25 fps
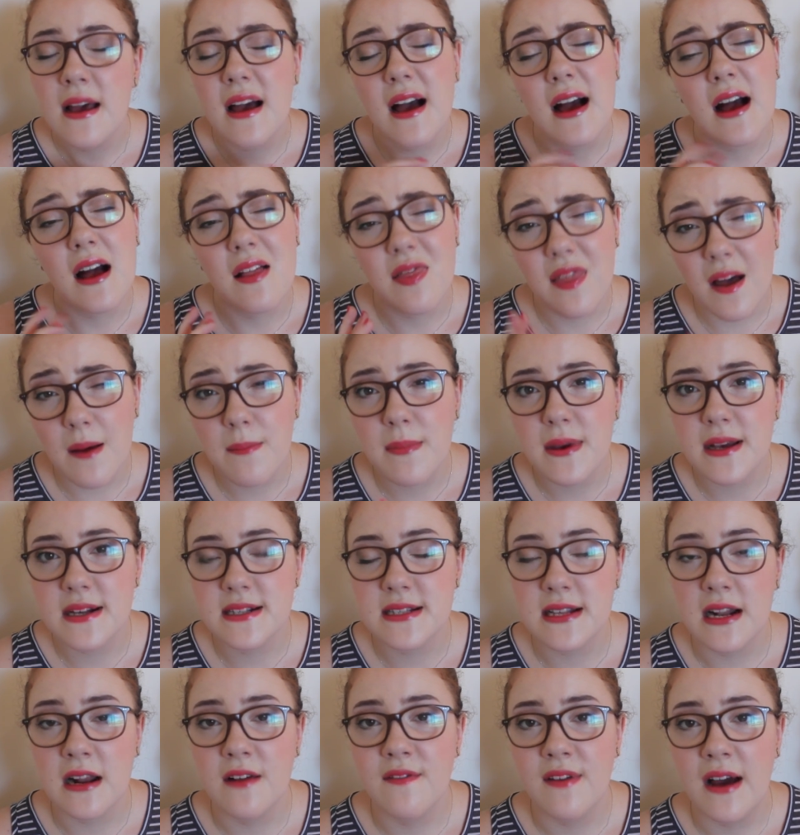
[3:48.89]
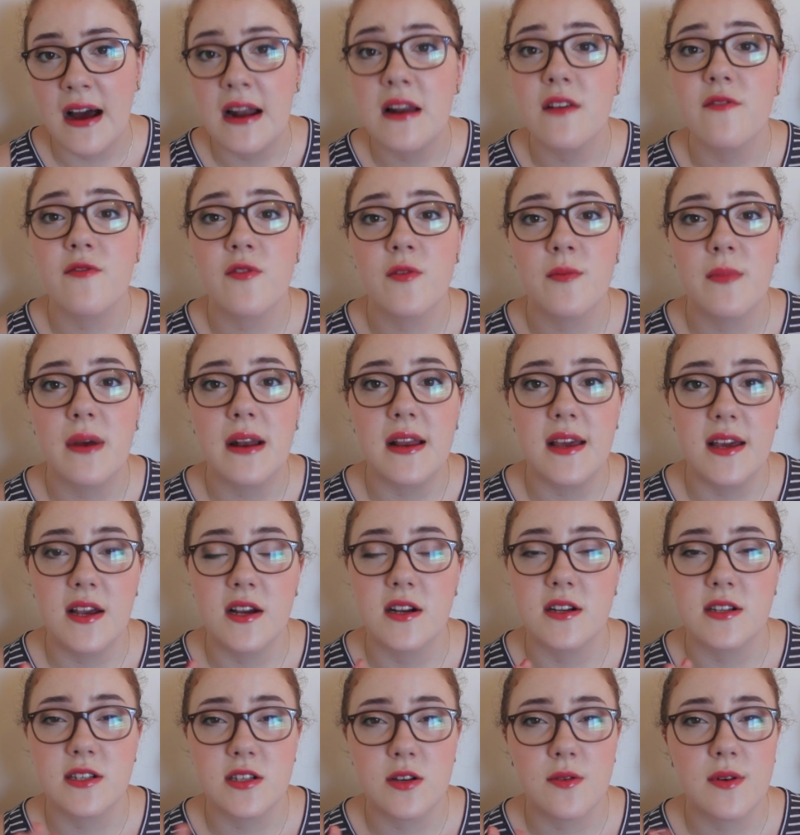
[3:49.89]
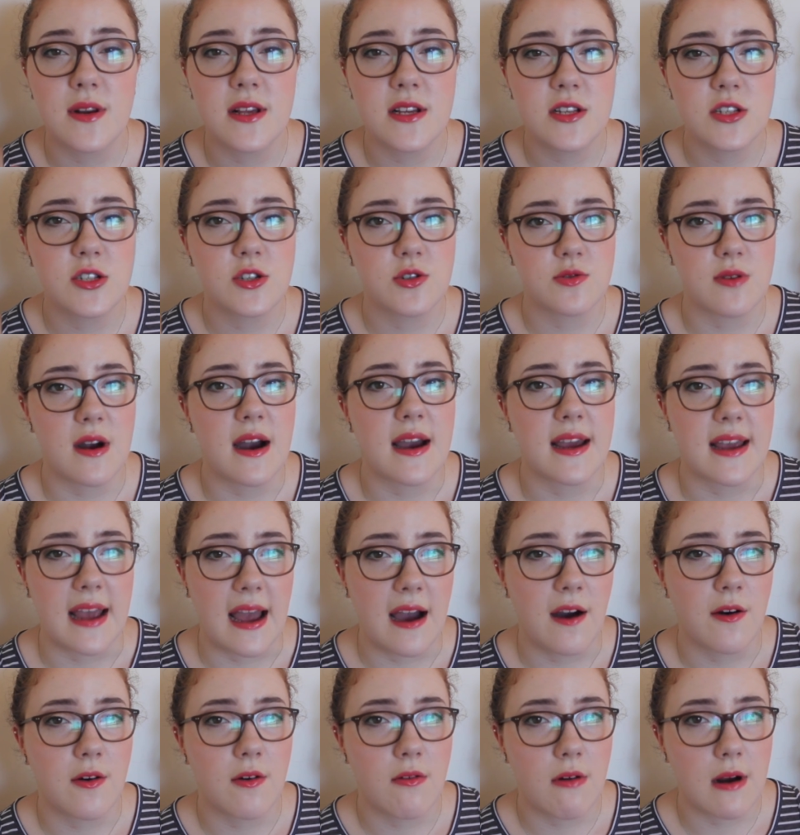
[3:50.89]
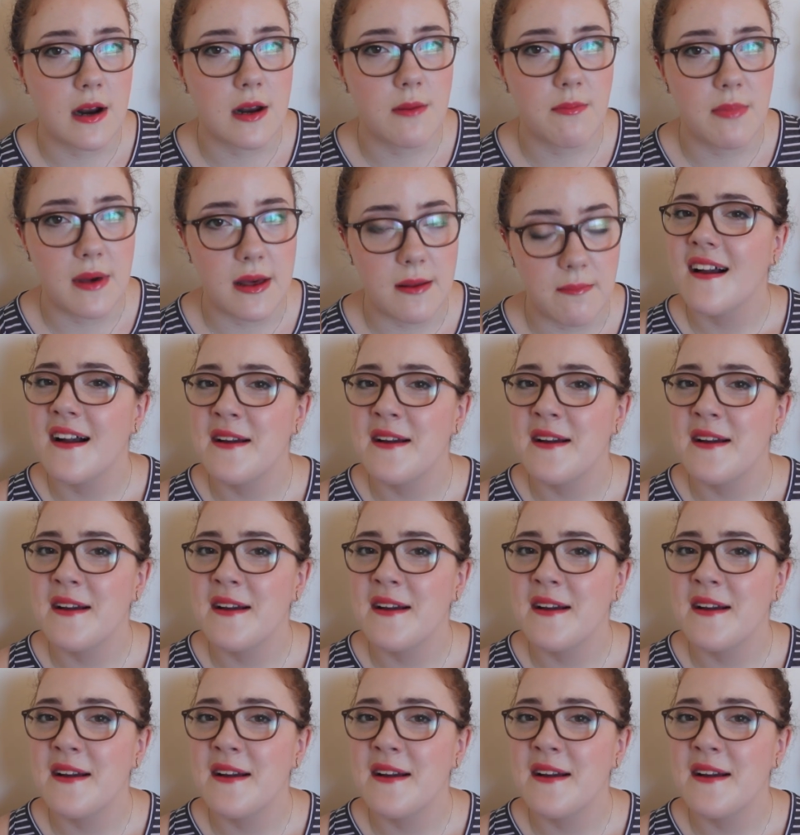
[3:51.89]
That being said, I've had it for many years, so it is drying out quite a bit.